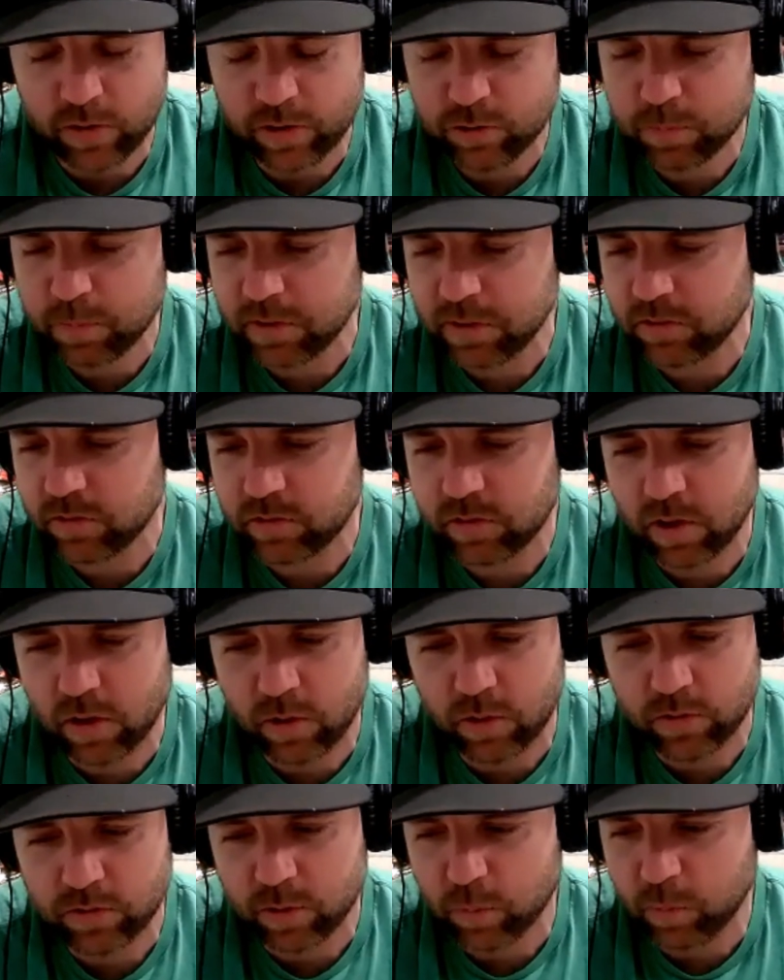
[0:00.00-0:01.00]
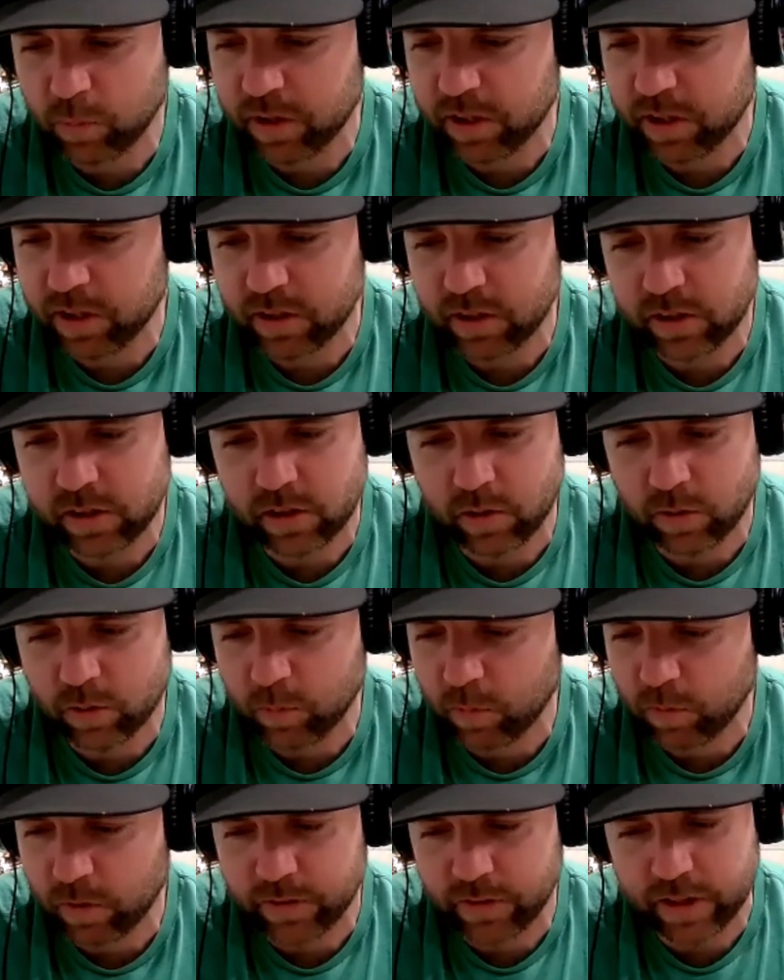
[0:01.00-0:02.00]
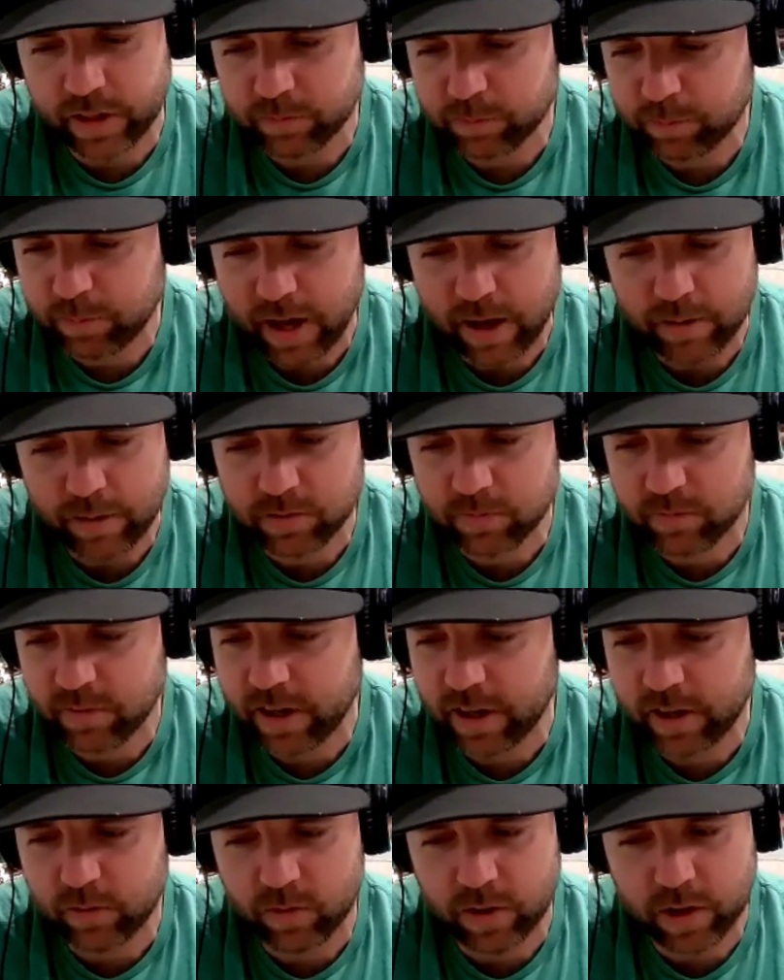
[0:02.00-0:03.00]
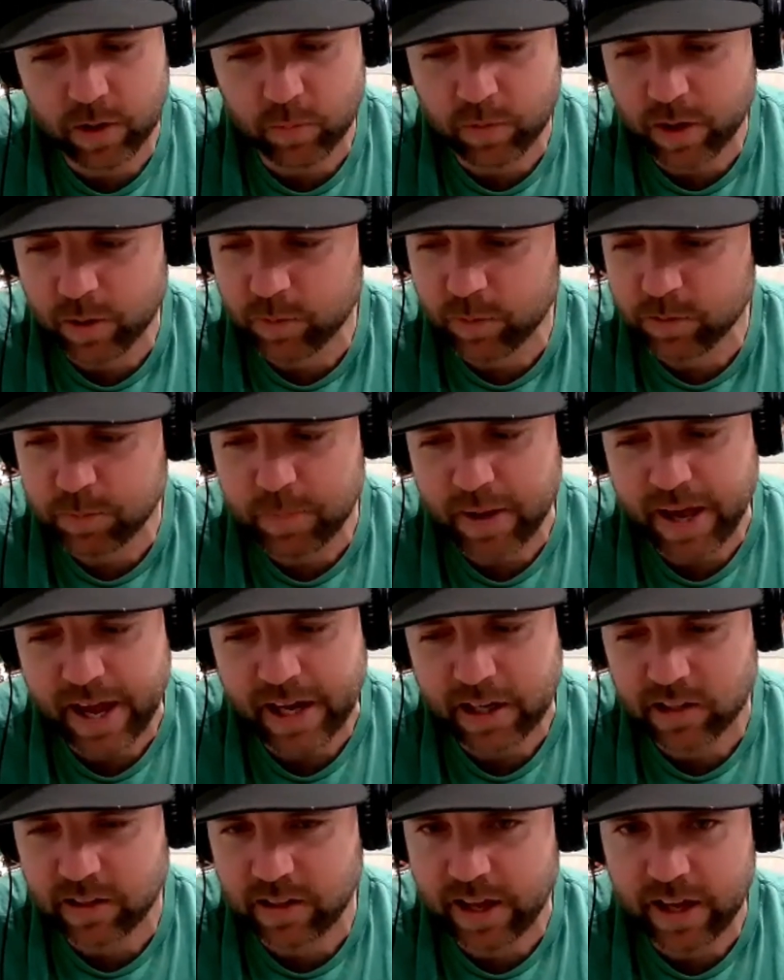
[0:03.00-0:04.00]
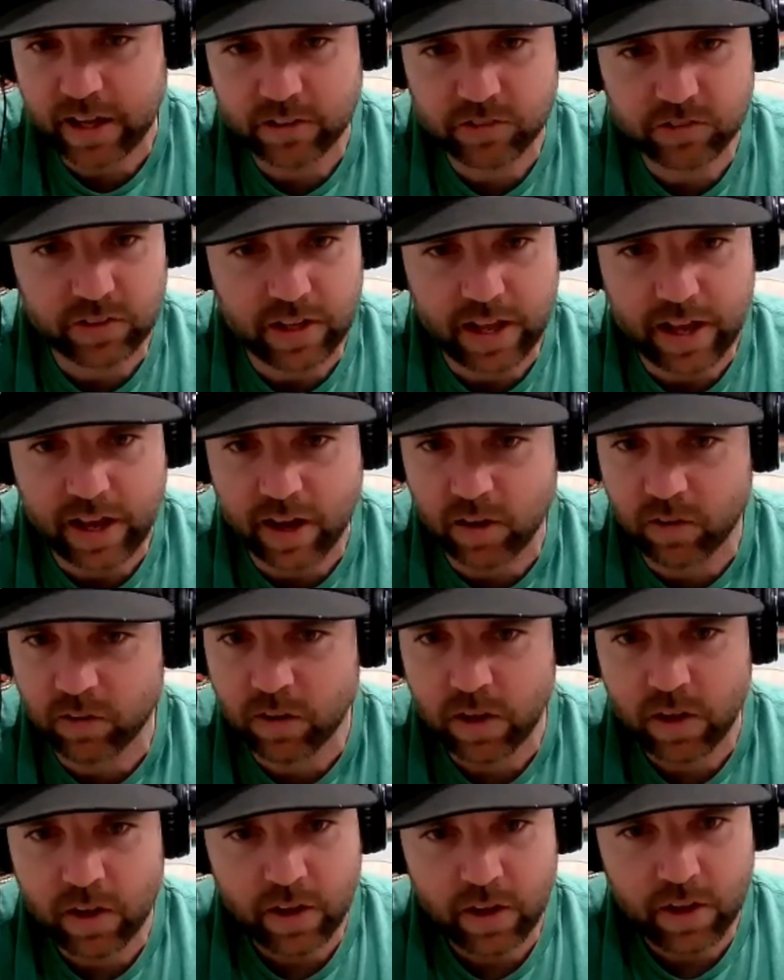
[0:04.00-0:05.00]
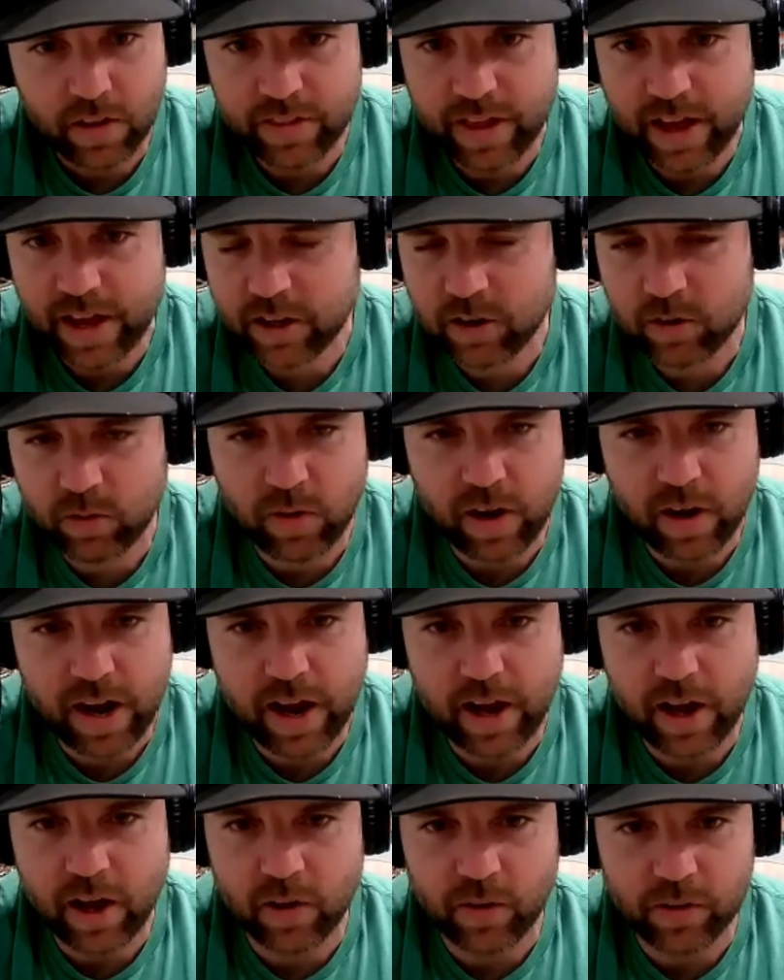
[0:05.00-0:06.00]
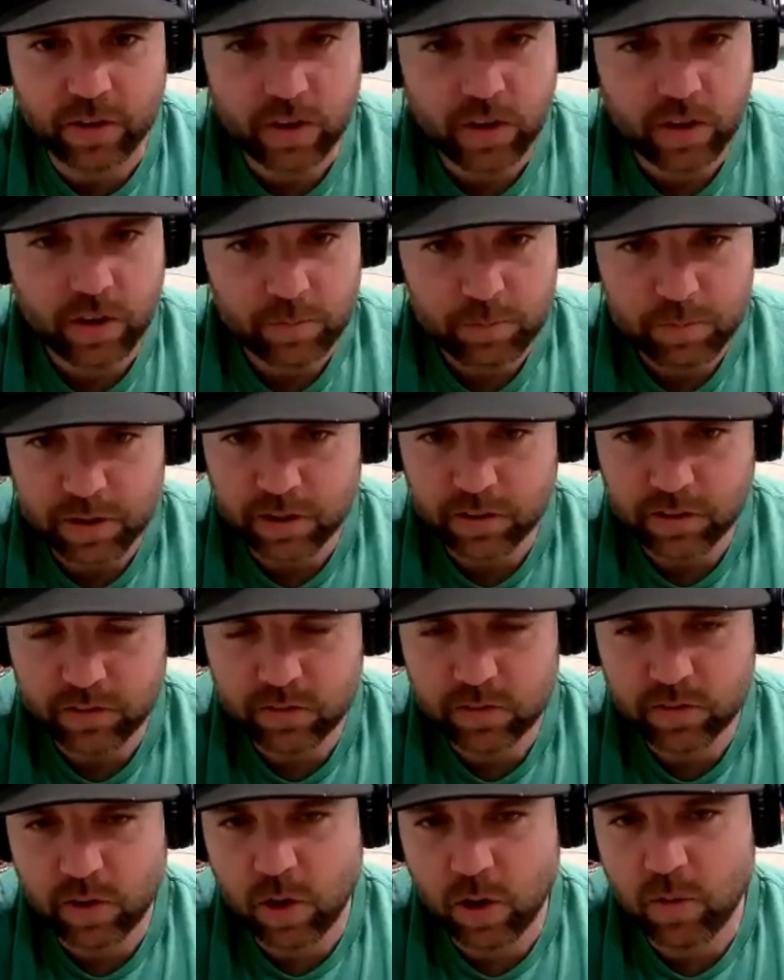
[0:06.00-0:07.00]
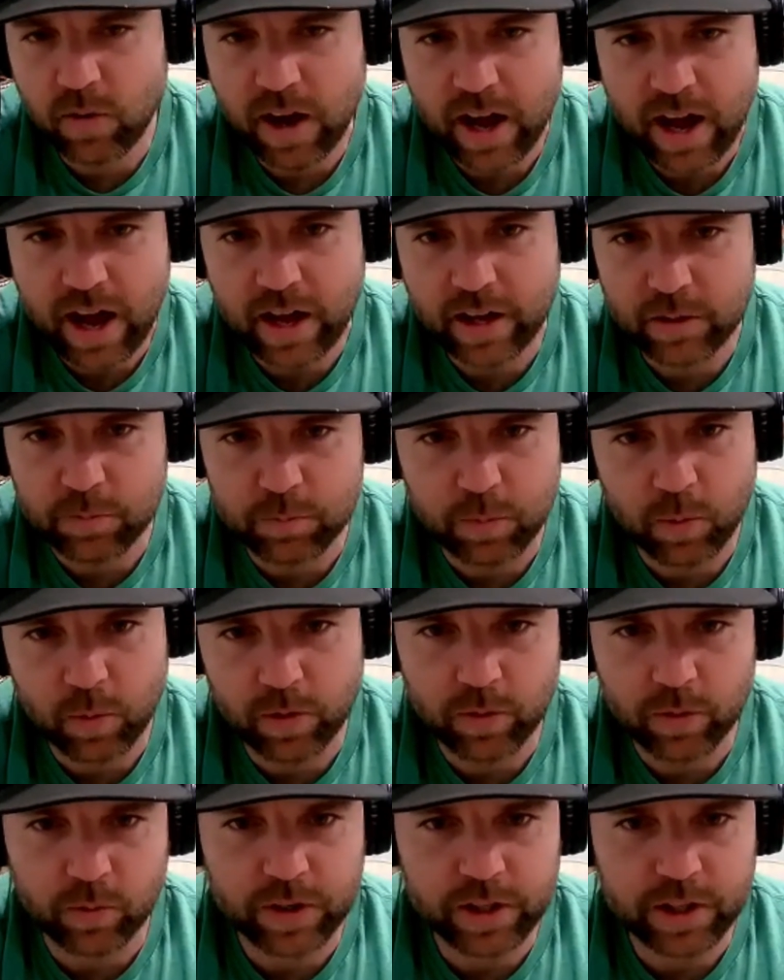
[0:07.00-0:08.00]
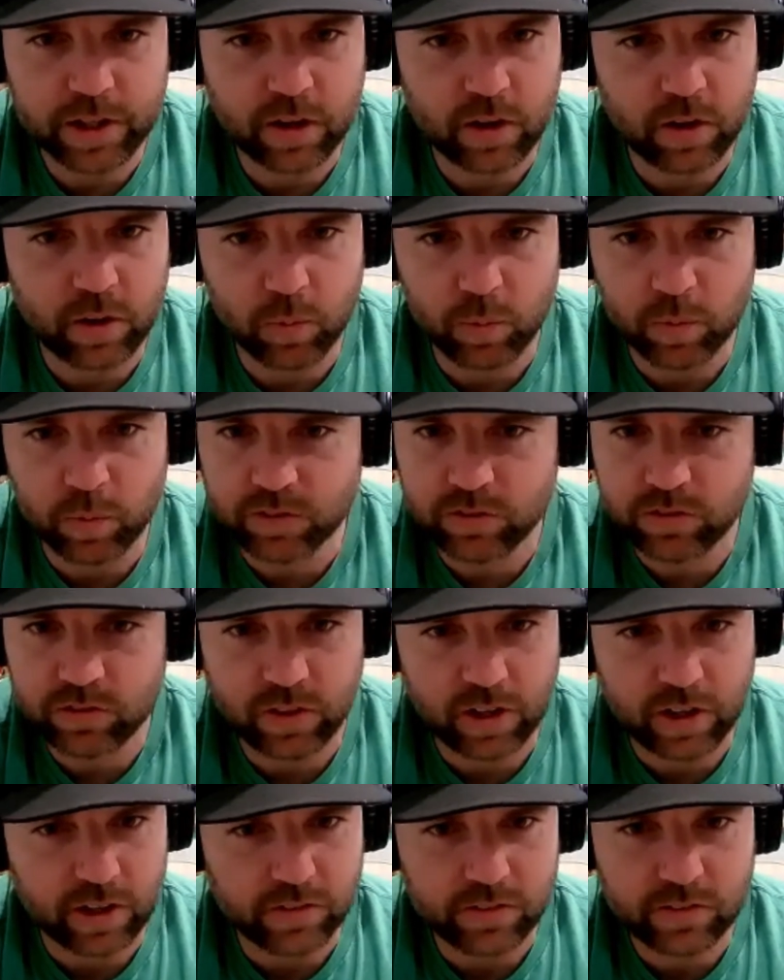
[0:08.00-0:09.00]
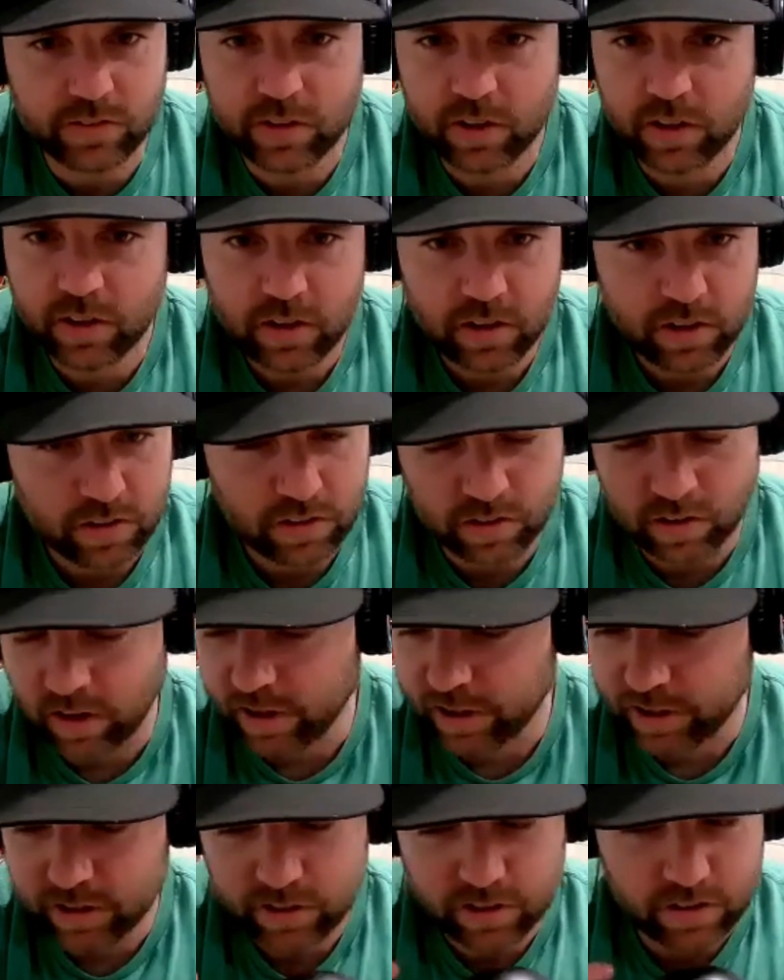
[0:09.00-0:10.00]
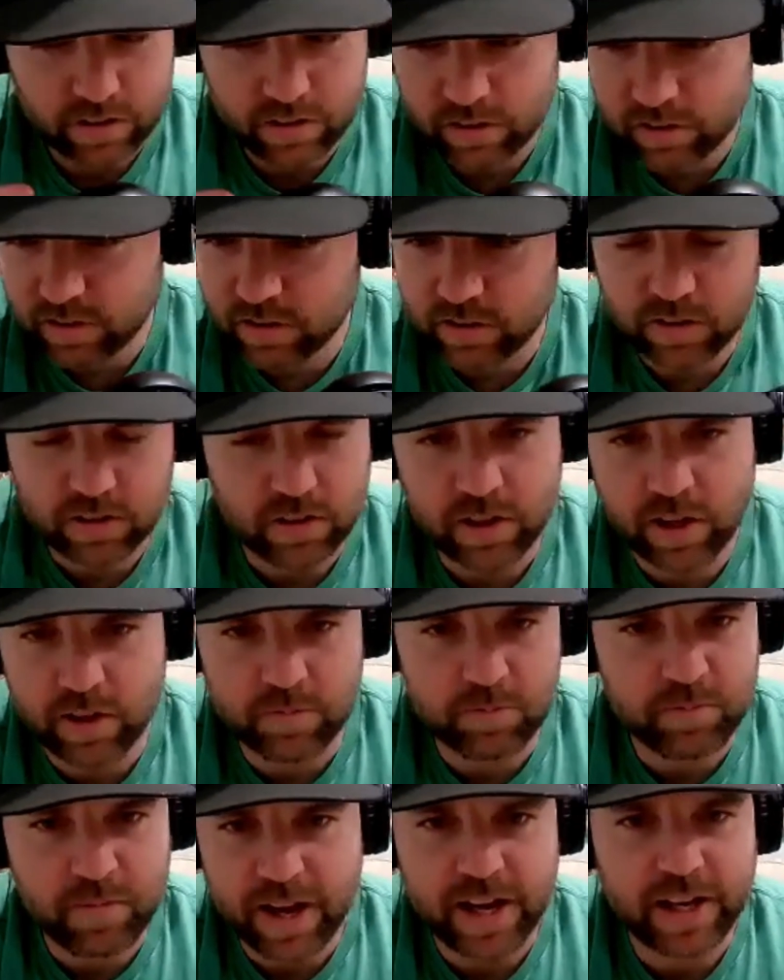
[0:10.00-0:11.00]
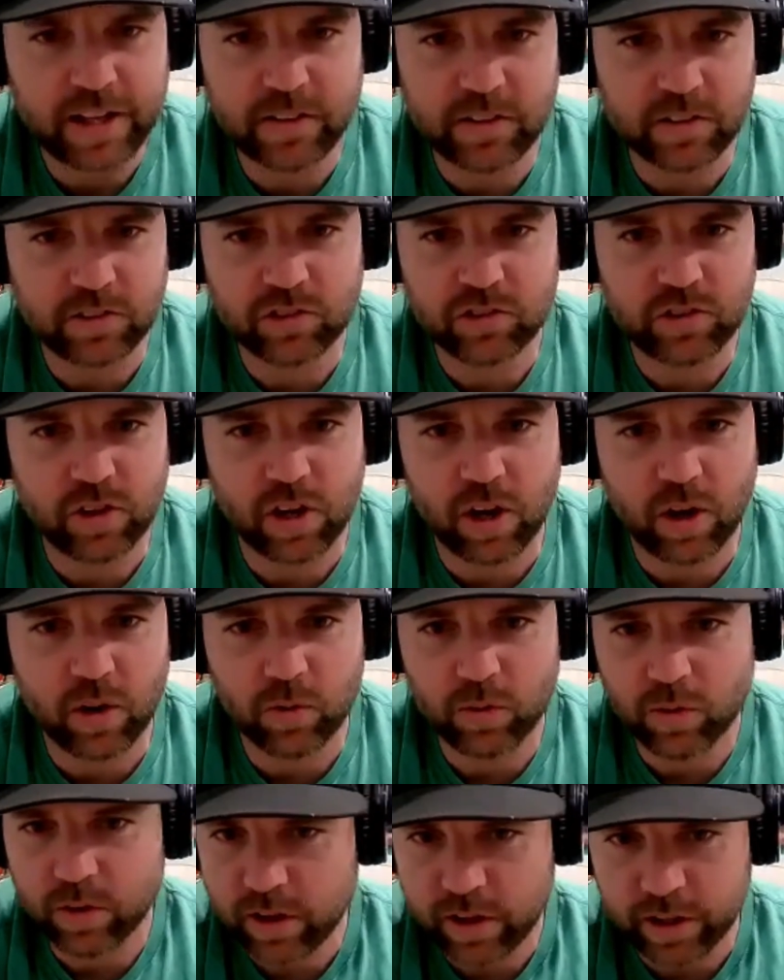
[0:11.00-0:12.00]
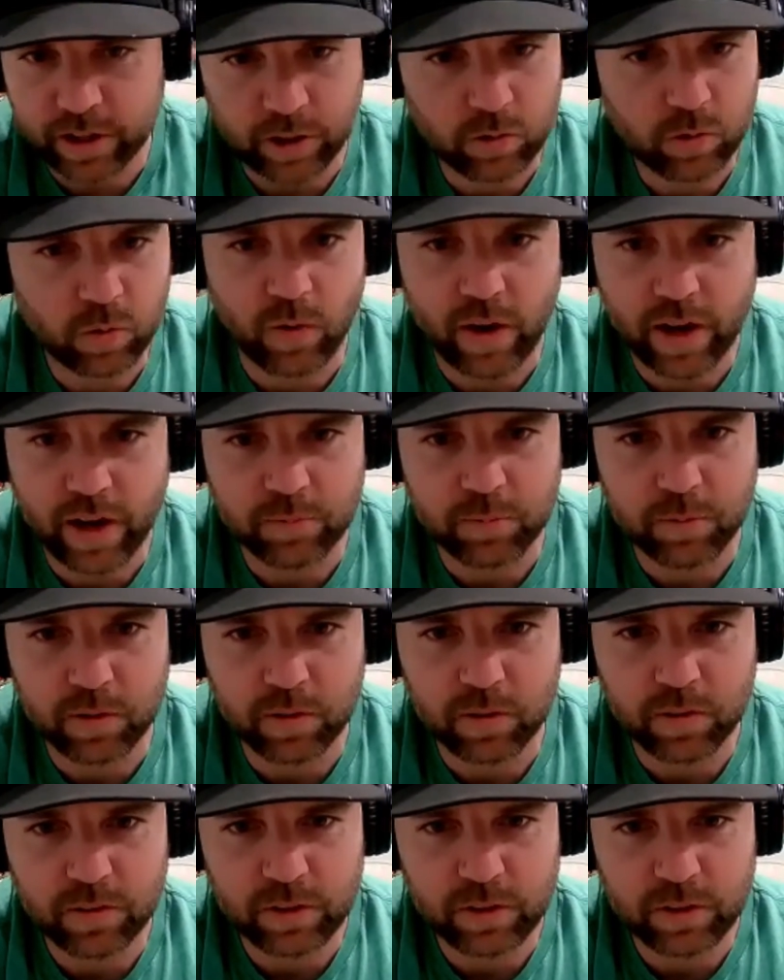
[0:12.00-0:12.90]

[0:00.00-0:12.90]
There's been shows that we, you know, the one that pops in my head right away was Backlash and how that crowd being so hot in Puerto Rico was just like it made the show incredible.